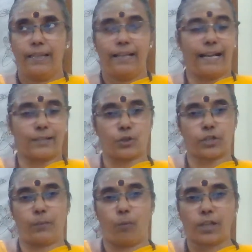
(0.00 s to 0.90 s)
And so
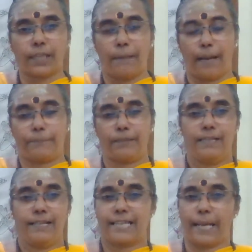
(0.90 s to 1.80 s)
she woke him
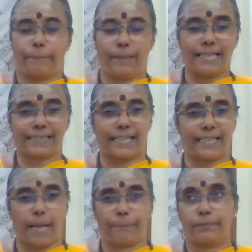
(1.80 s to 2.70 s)
up, saying, "Please get
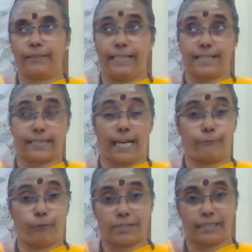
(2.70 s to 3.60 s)
up. It is time
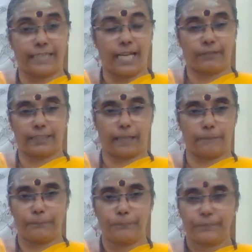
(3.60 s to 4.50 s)
for Sandhya
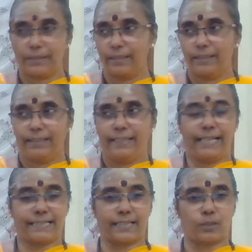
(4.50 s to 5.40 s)
Vandanam."
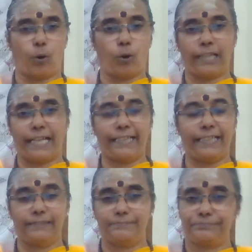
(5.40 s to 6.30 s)
He says, "Oh
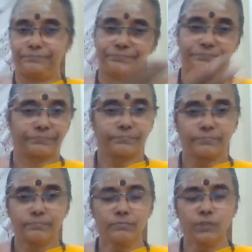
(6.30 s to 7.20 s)
lady,
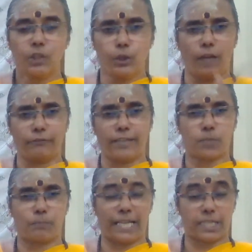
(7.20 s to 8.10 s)
you have
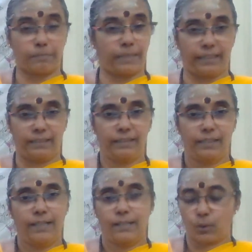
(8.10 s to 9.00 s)
displeased me.
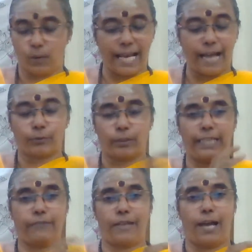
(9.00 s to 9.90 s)
So I have to
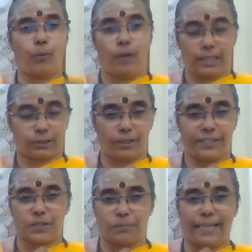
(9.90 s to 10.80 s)
leave now,
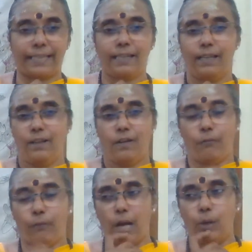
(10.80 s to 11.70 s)
according to my
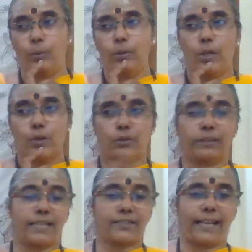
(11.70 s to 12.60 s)
vow." So
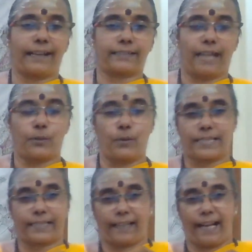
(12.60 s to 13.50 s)
this Jaratkaru is
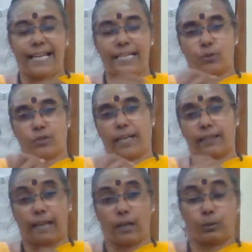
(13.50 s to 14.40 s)
crying to
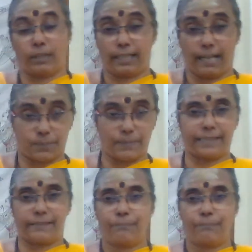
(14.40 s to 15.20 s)
Jaratkaru, her husband.